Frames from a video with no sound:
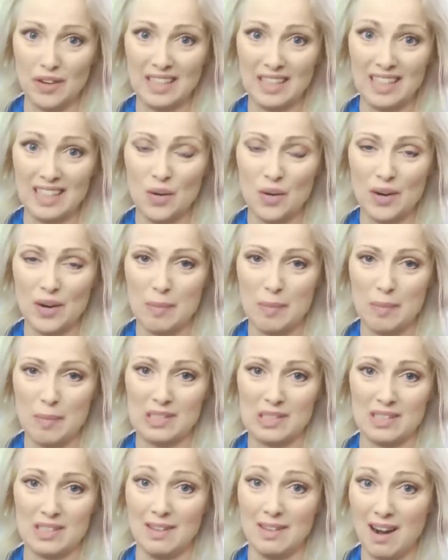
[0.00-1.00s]
And what
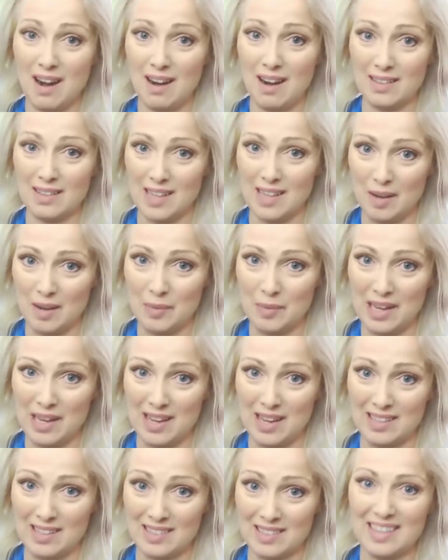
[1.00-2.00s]
happens a lot of time
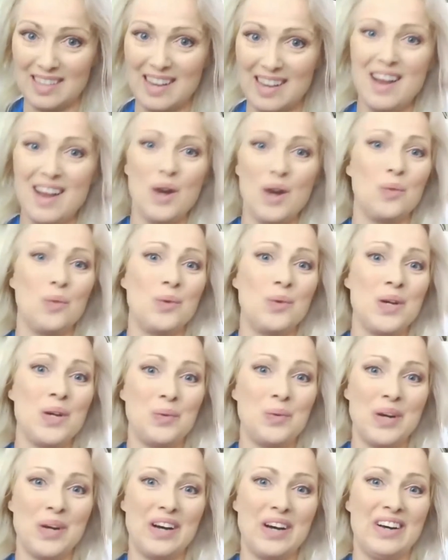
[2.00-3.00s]
is we
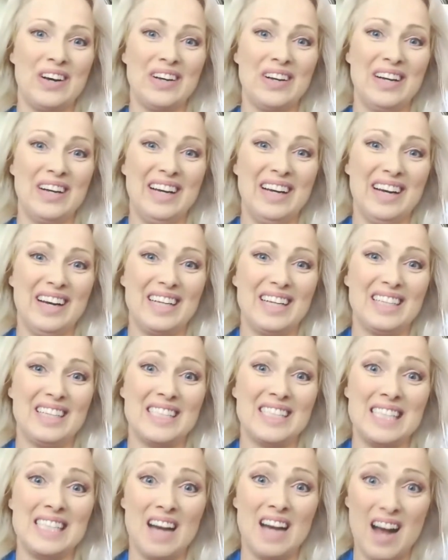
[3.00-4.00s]
will
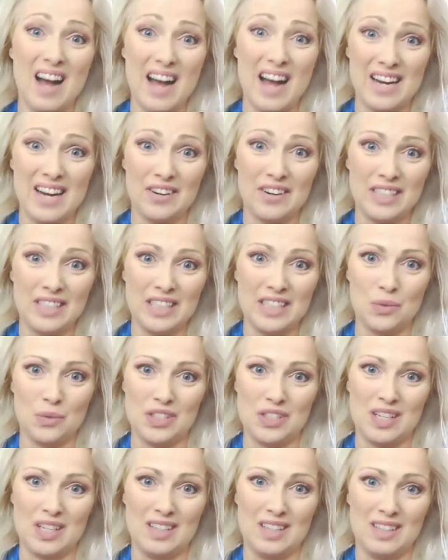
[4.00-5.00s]
deny our
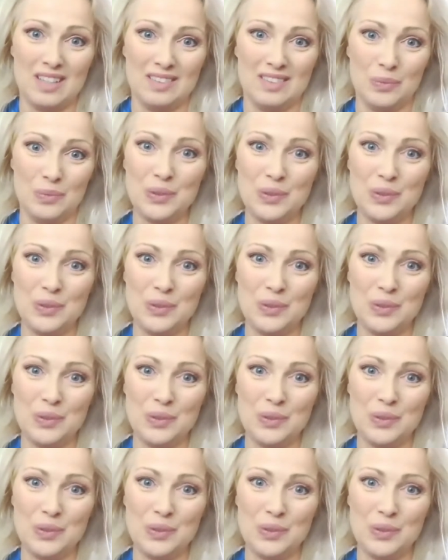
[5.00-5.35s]
intuition.